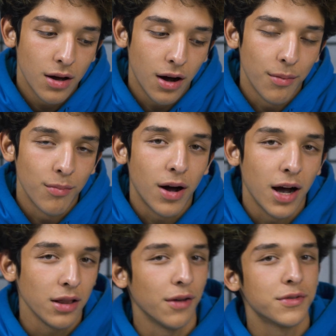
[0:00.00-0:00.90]

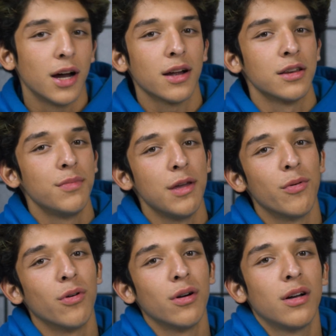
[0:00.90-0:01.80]
I love talking to
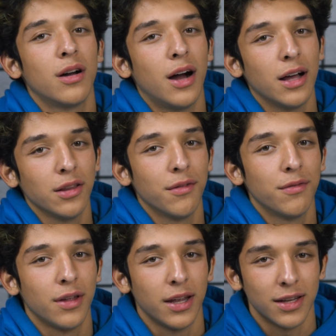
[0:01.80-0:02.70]
people. I
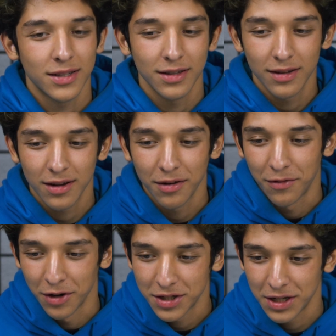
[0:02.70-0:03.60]
love like
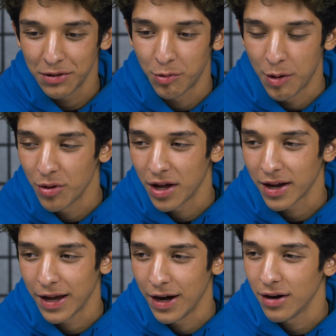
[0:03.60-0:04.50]
conversing with people
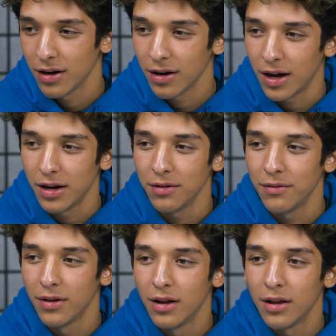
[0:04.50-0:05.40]
that care, kind of
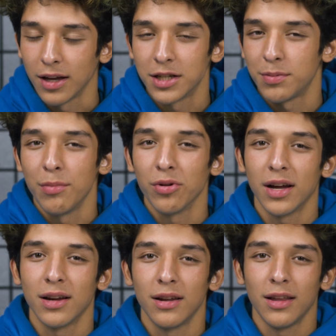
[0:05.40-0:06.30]
like just people
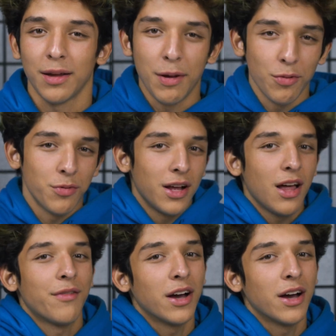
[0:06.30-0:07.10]
that like people in my life.